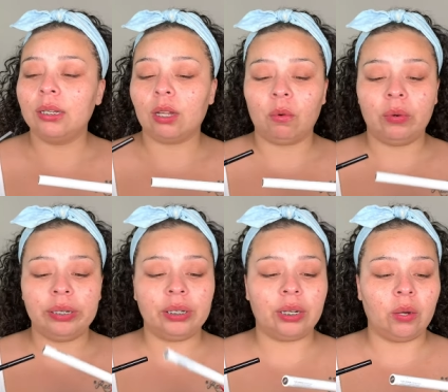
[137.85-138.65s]
So I'm
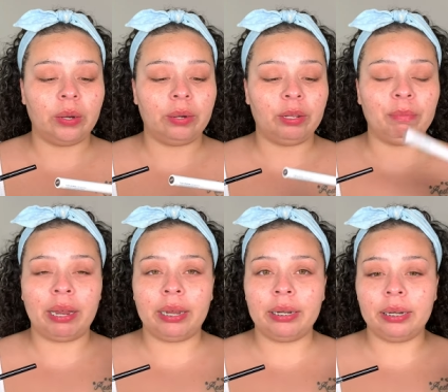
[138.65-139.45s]
going to go in with
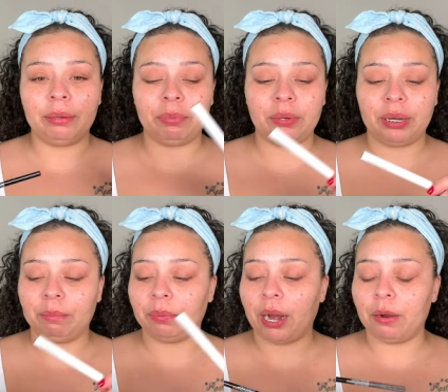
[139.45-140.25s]
my Undone Beauty
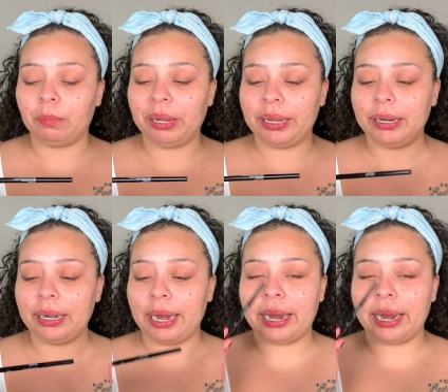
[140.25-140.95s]
brow pin